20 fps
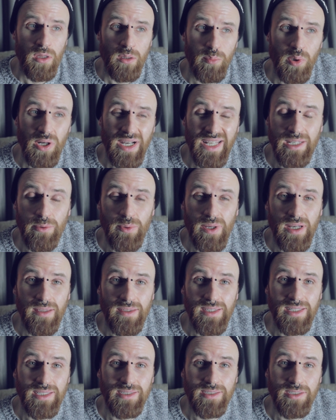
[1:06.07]
But anyway,
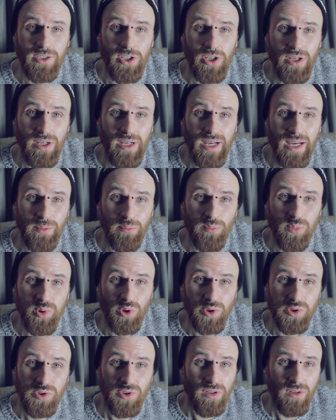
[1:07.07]
this Ant
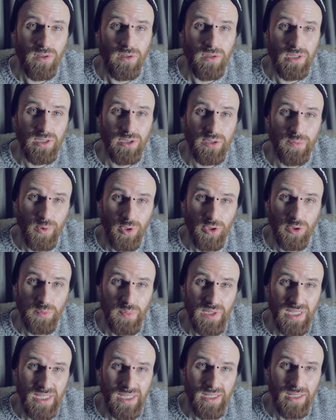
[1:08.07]
Plus dongle is supposed to
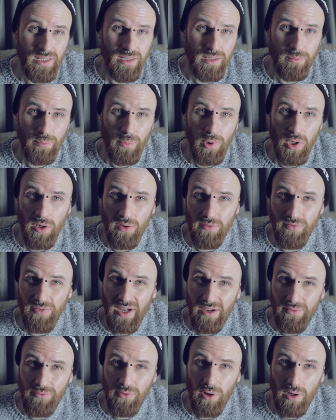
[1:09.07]
be here at
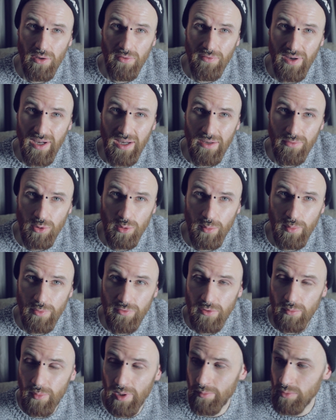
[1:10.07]
5:45 coming
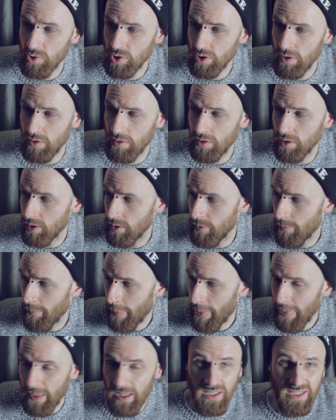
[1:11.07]
from Amazon.
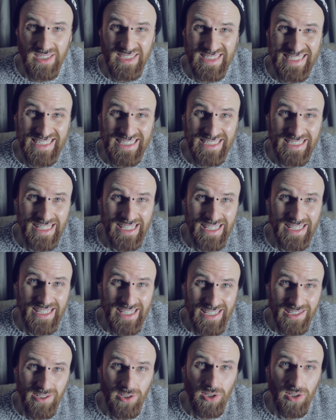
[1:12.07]
It's nearly
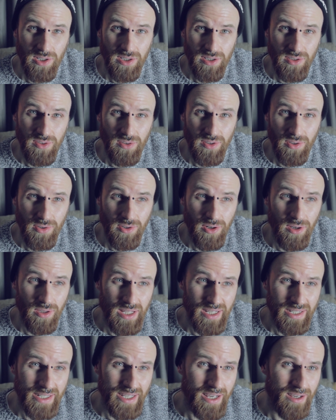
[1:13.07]
here, I've got
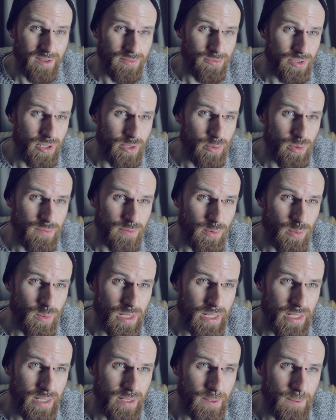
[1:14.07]
like half an hour for
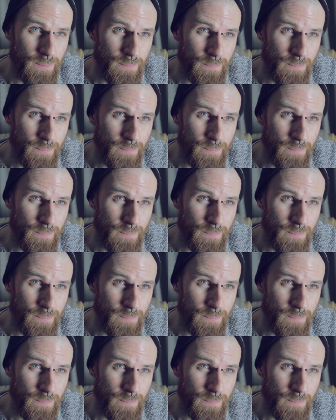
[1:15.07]
wait.